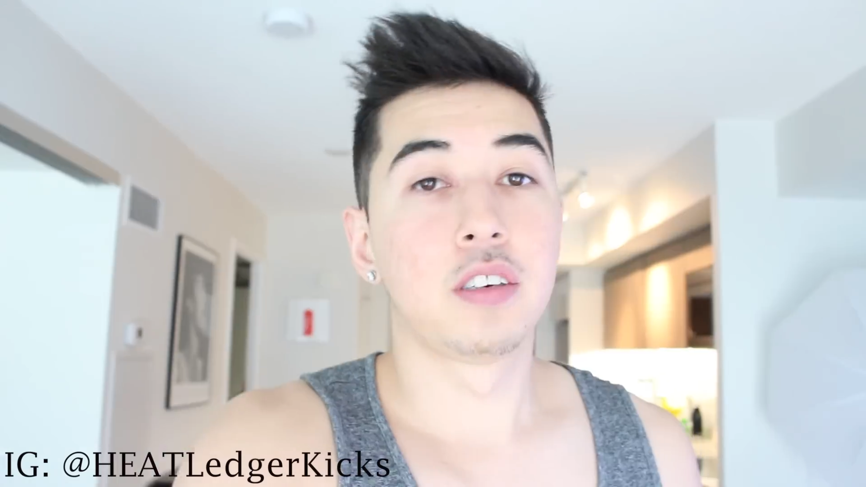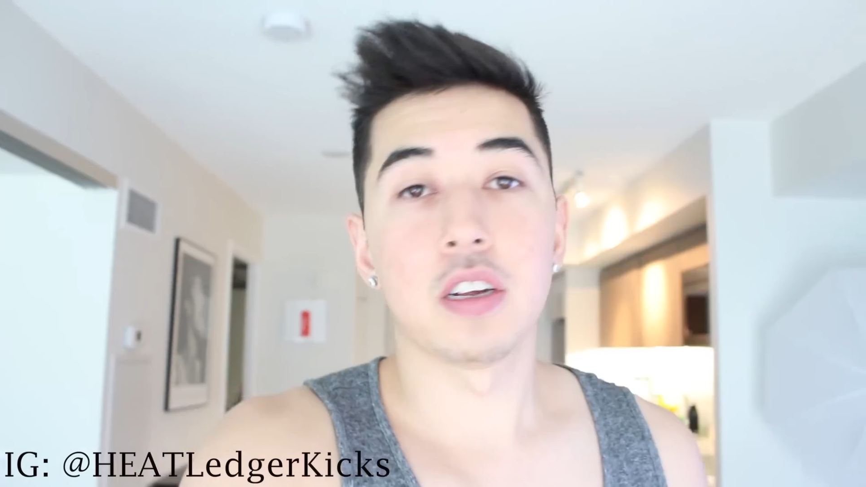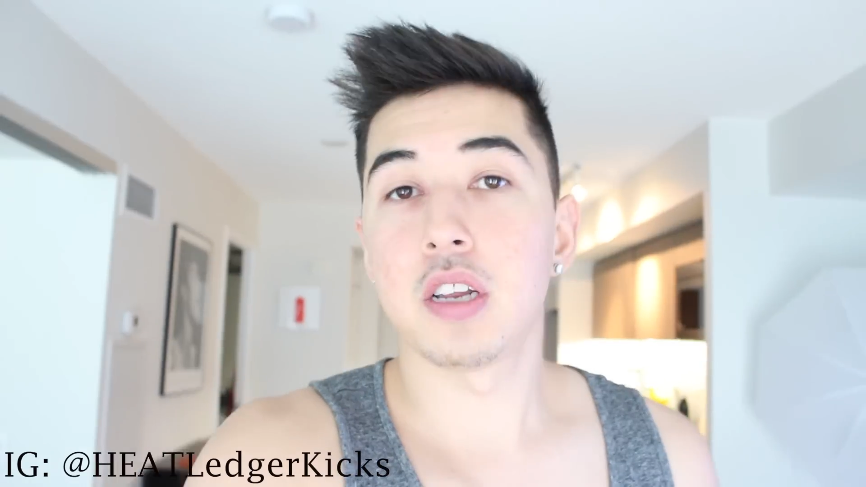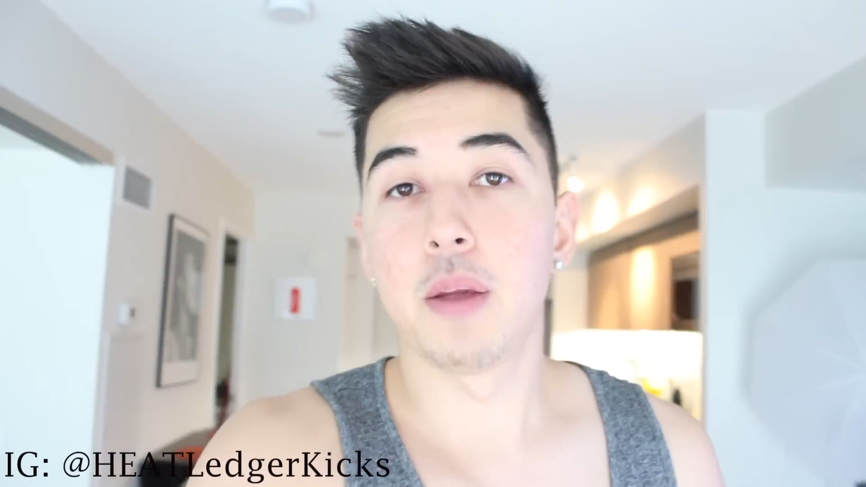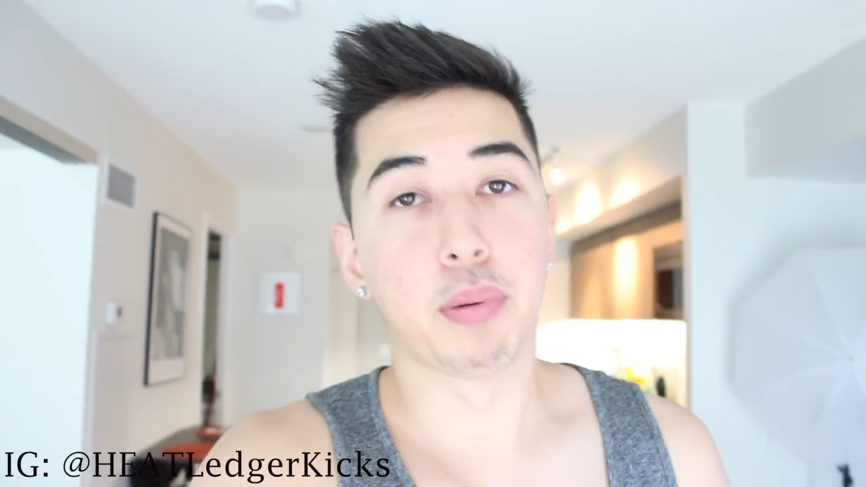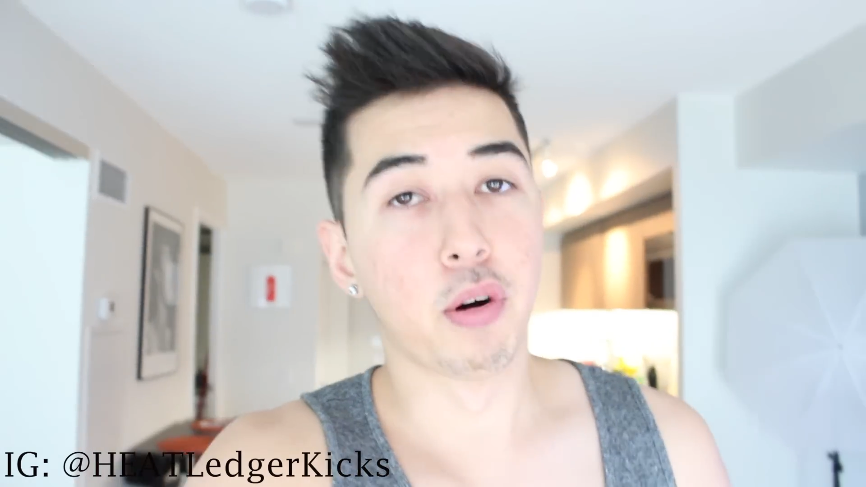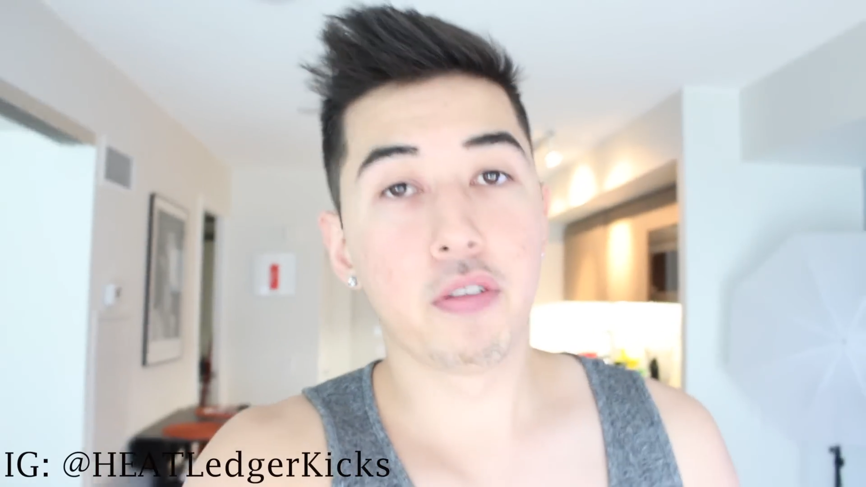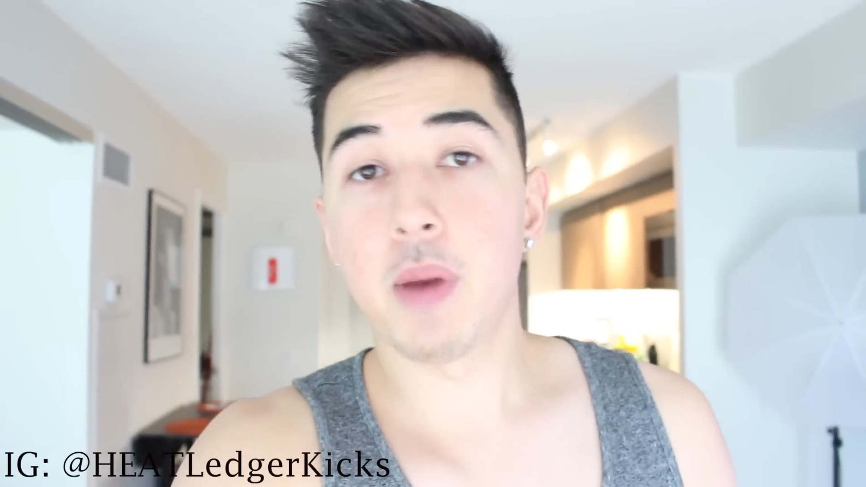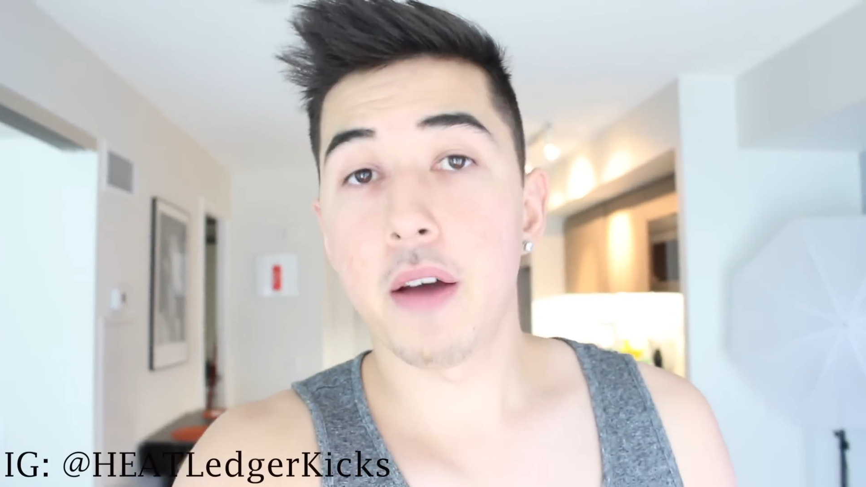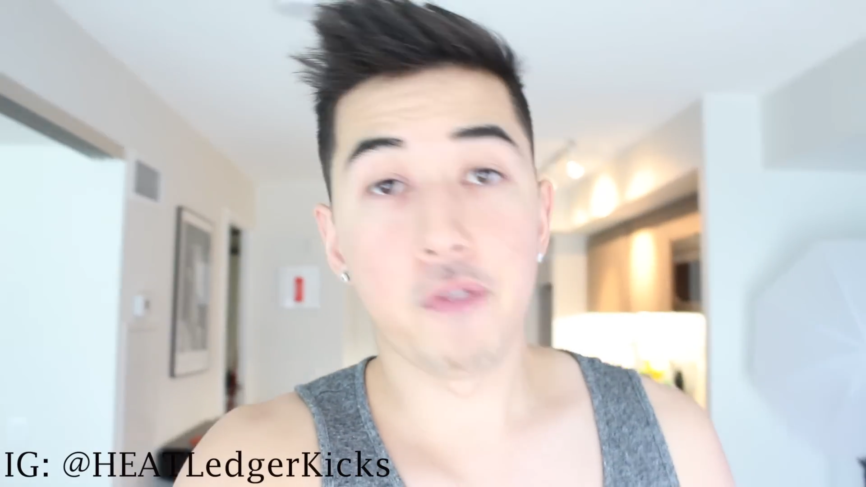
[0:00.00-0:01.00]
just
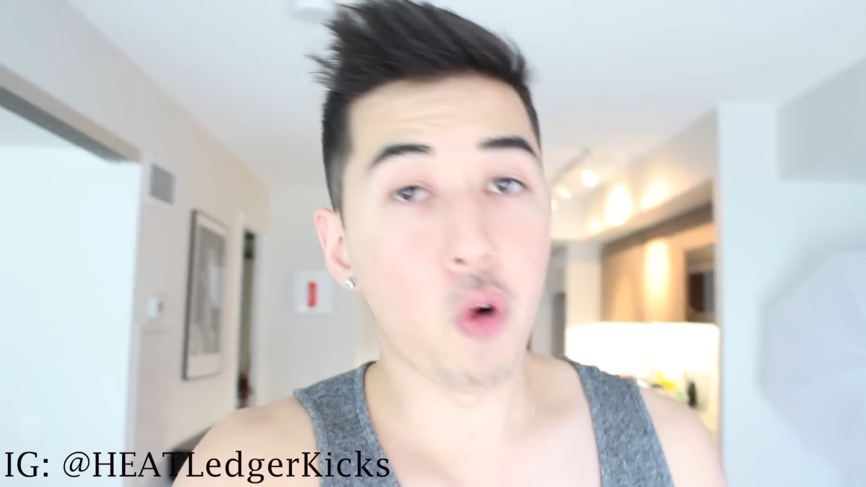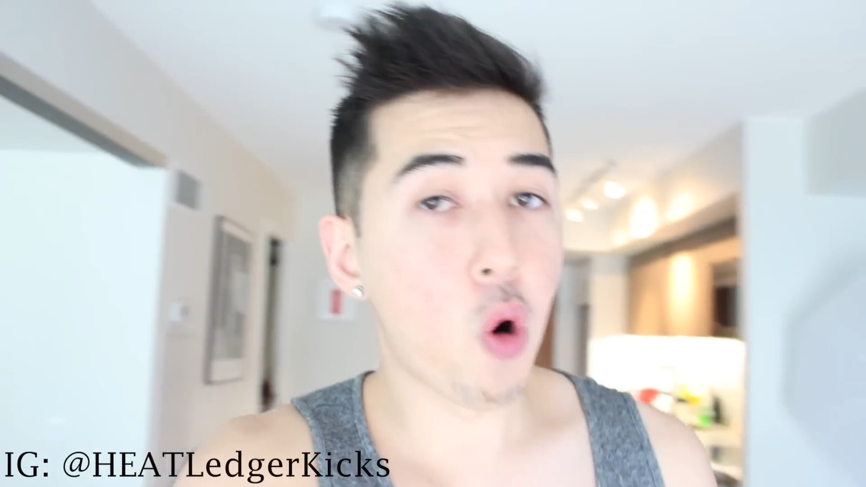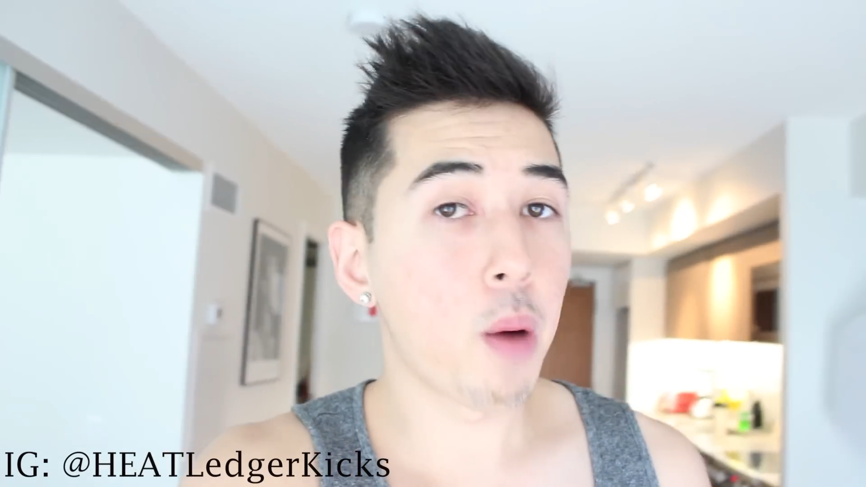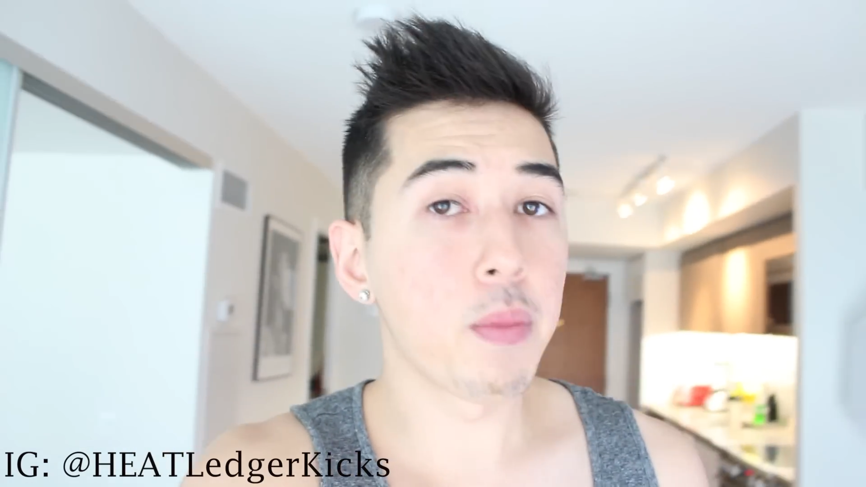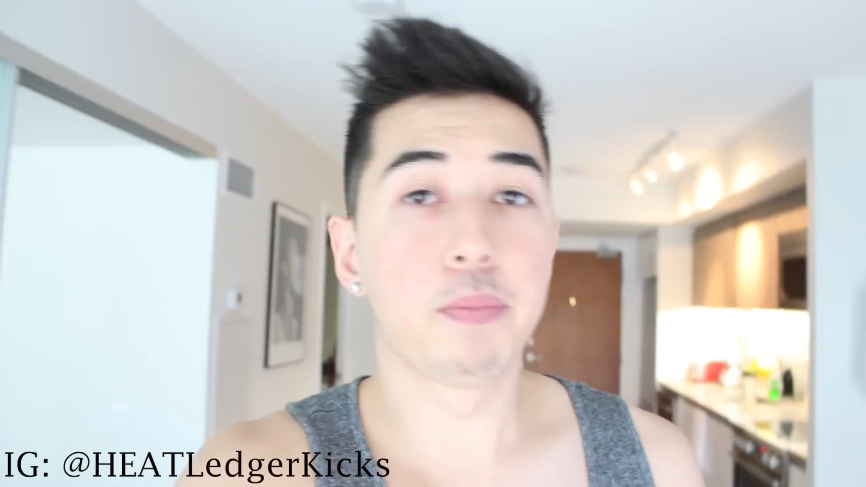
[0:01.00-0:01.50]
improving my form,